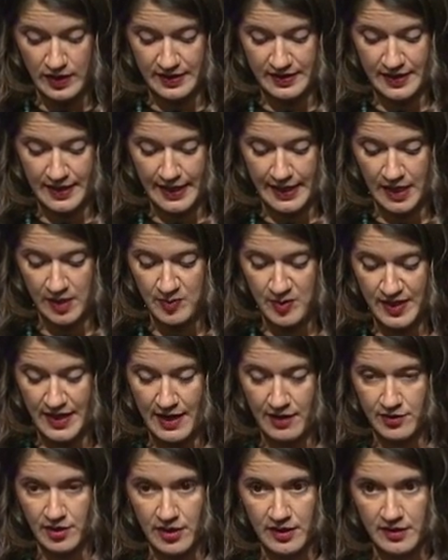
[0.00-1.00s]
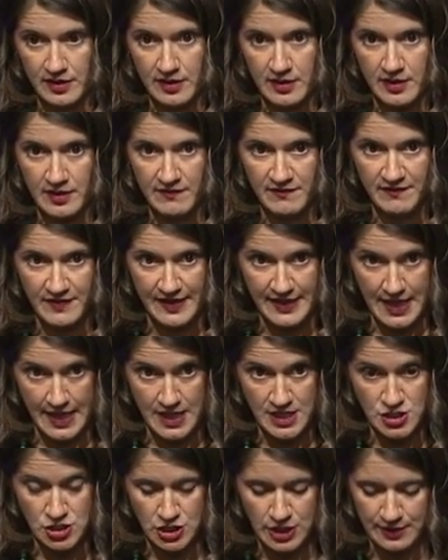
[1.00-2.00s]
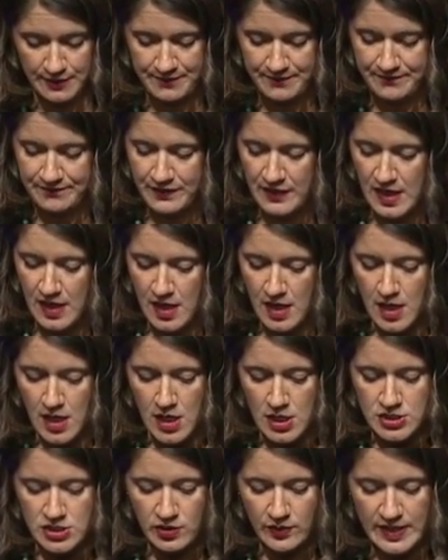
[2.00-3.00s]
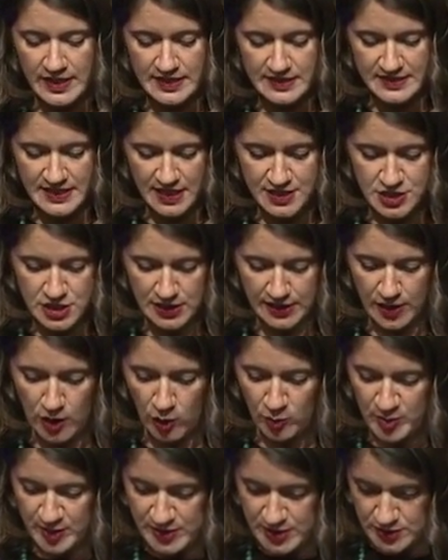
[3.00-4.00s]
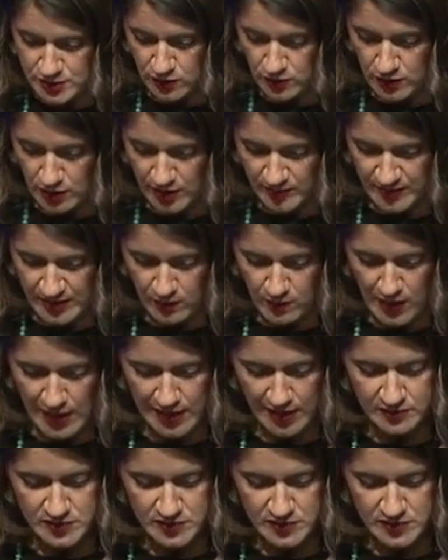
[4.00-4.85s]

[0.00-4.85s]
that I had been out on vacation, so he intentionally opened the door on me while I was